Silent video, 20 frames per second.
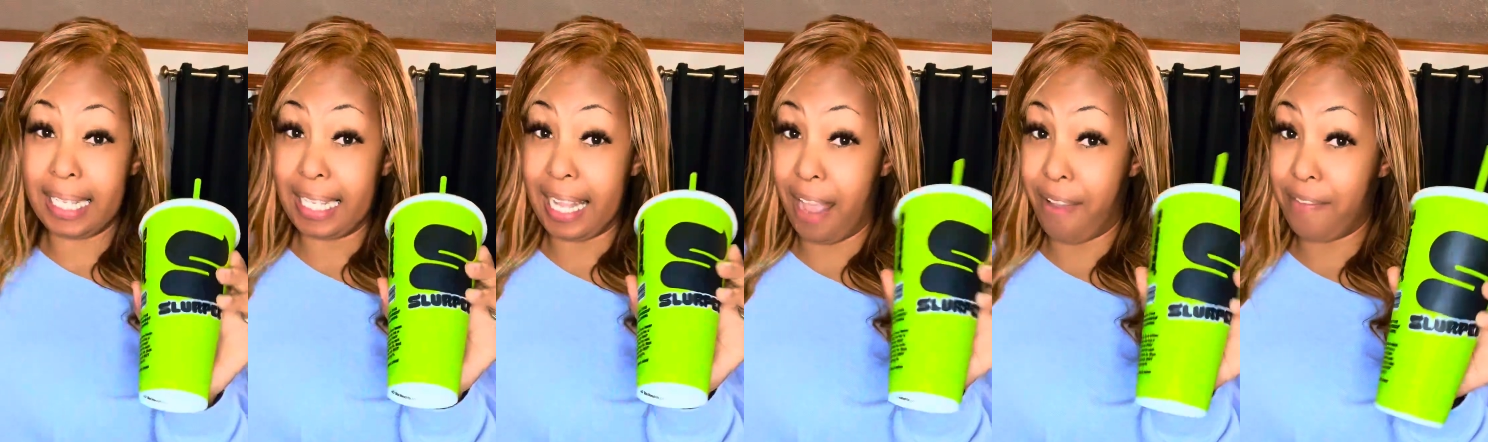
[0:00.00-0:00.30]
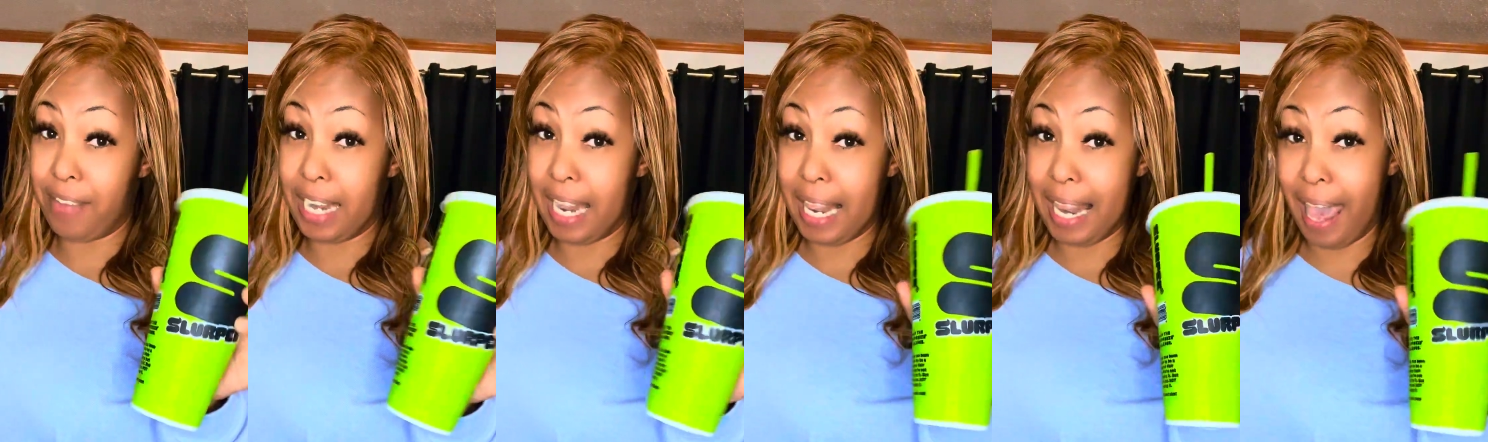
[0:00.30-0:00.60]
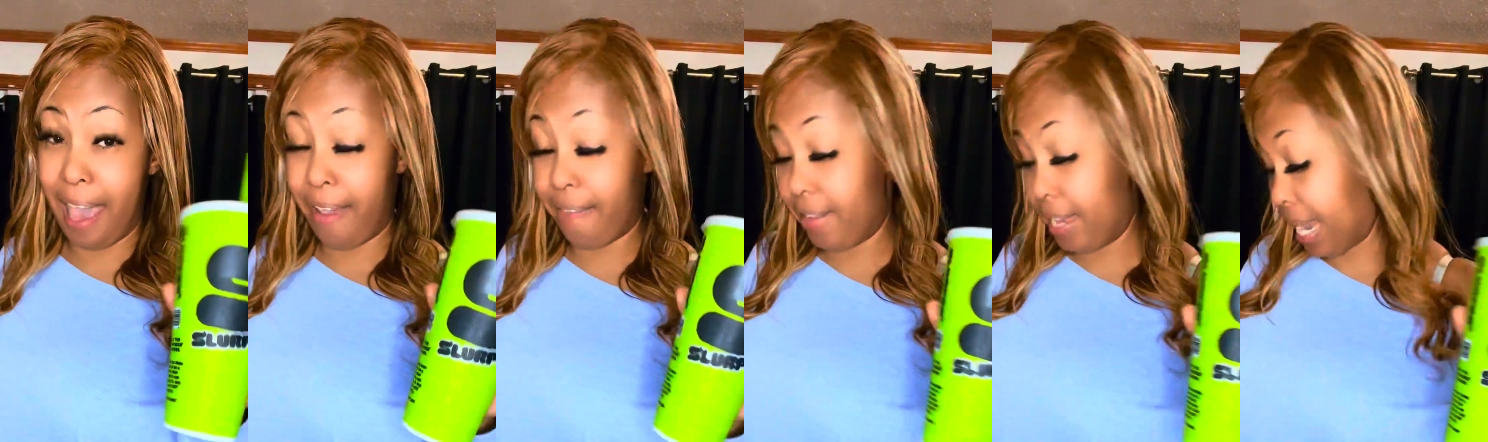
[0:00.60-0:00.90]

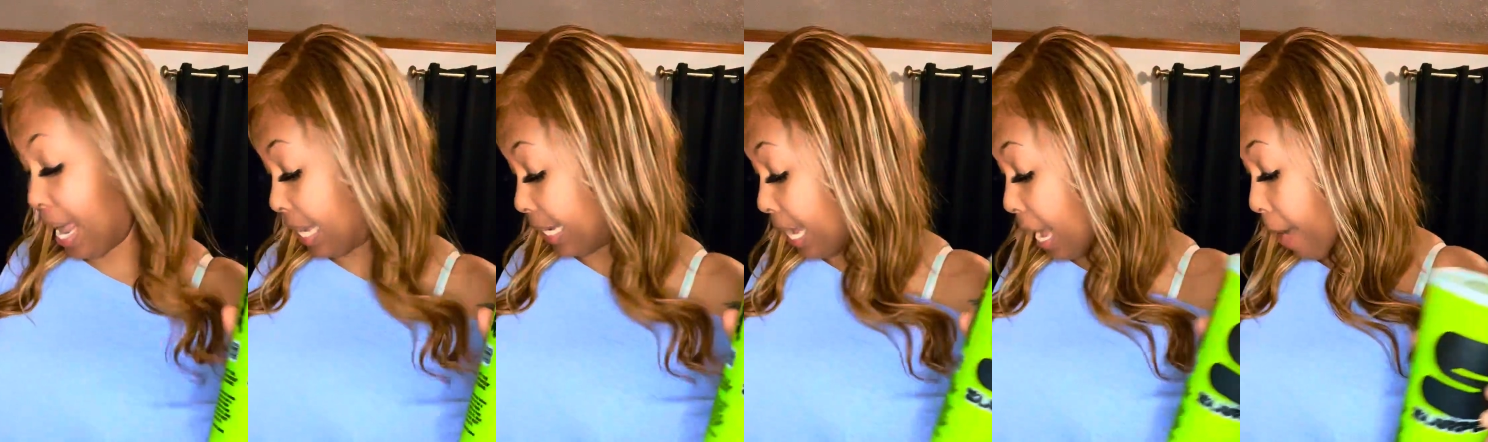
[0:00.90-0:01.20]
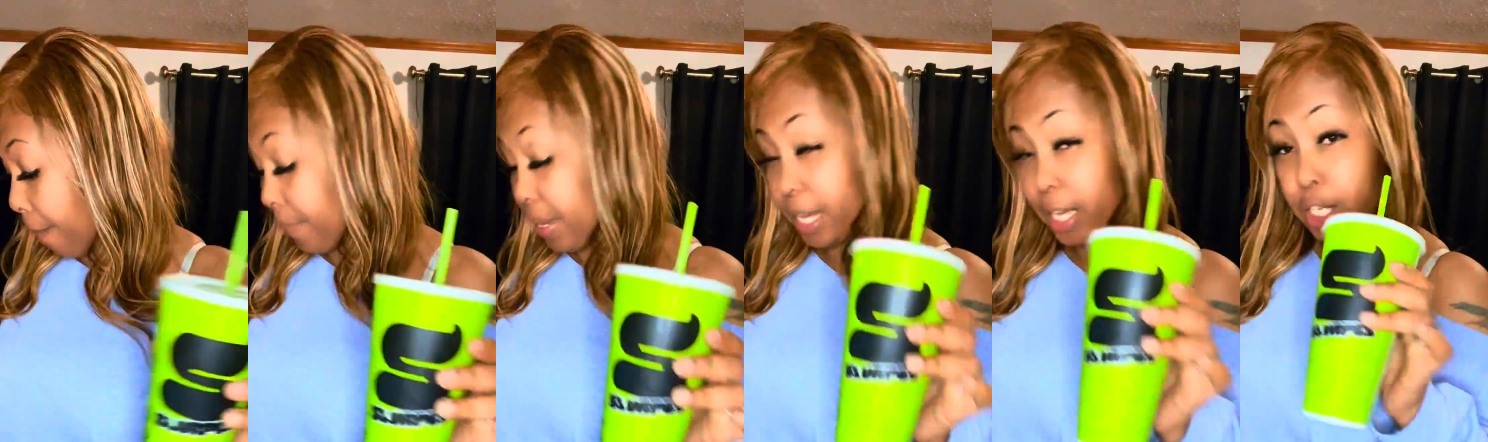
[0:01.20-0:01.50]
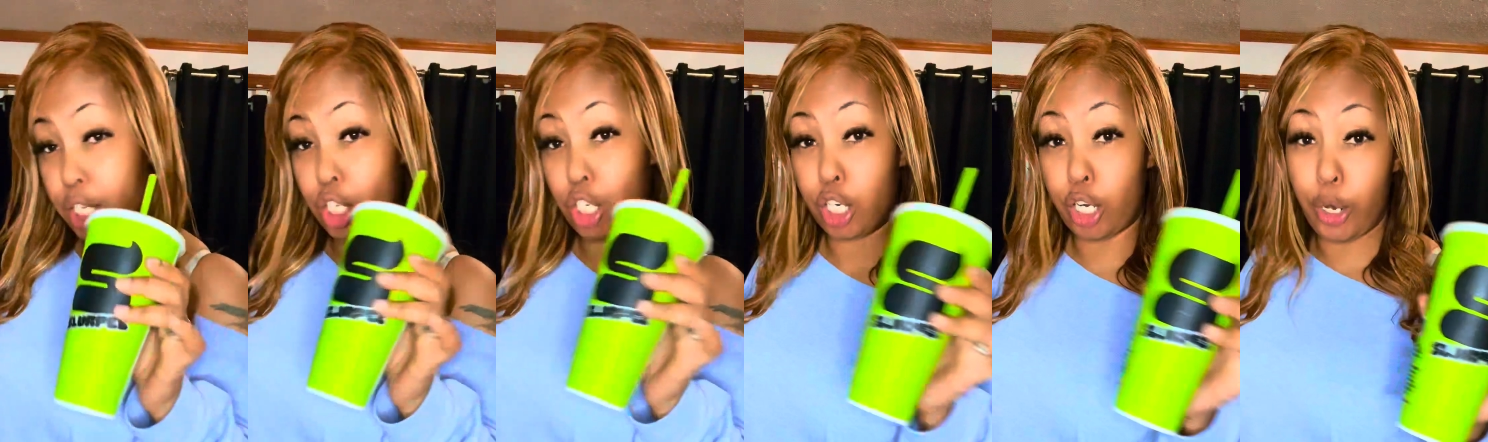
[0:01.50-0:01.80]
7-Eleven. I got me a
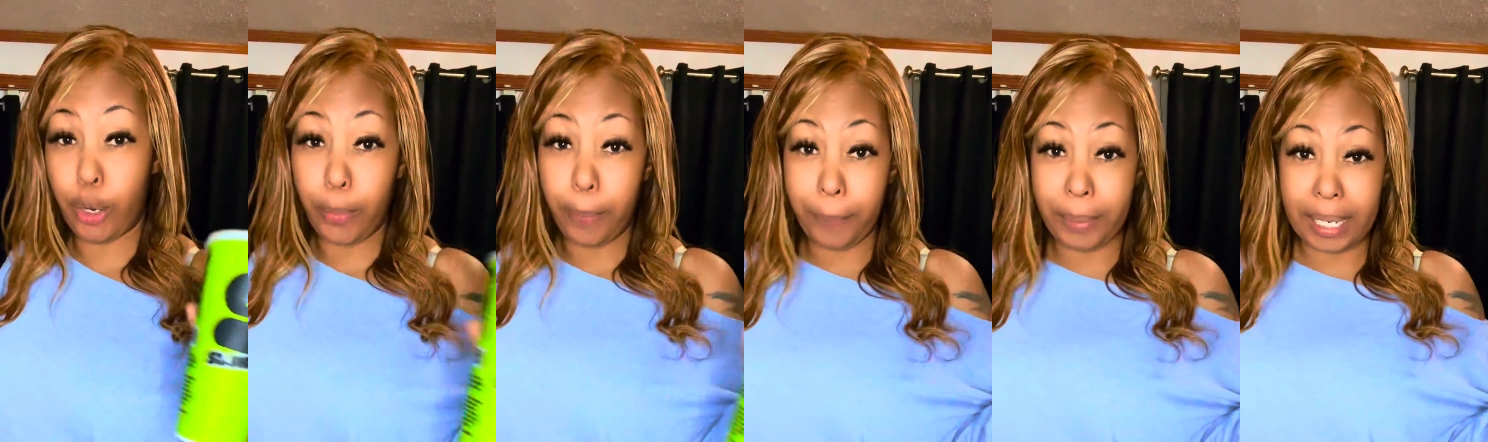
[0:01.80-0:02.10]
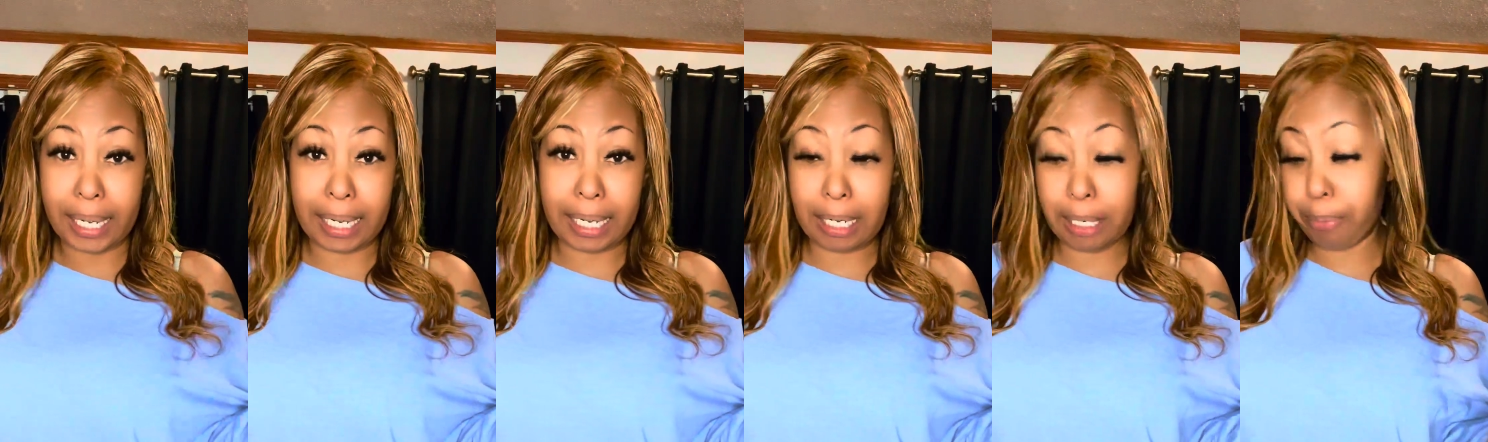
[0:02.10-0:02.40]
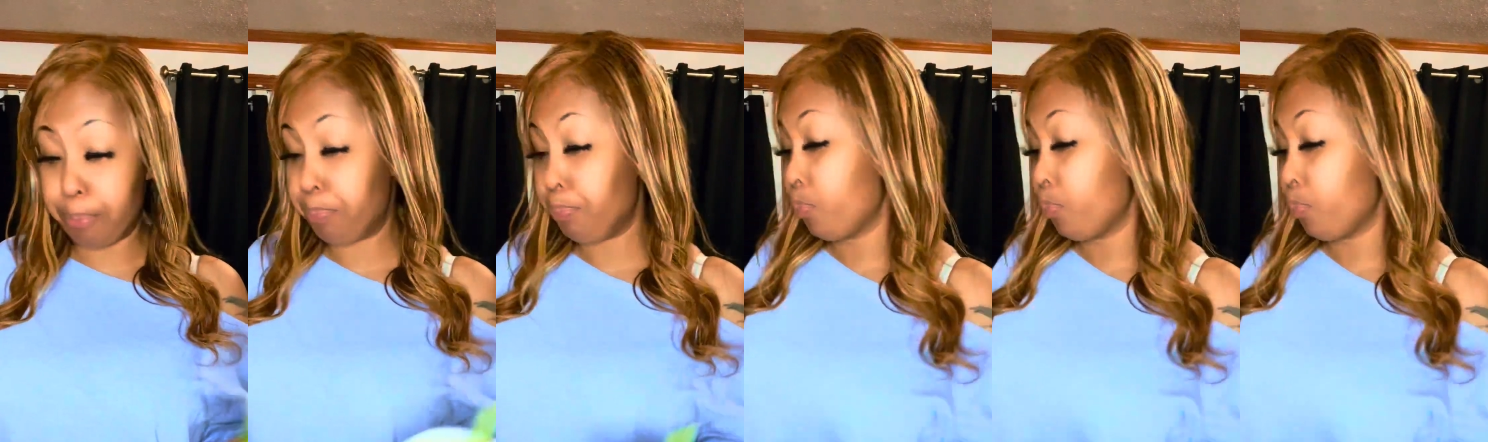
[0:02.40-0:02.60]
Slurpee.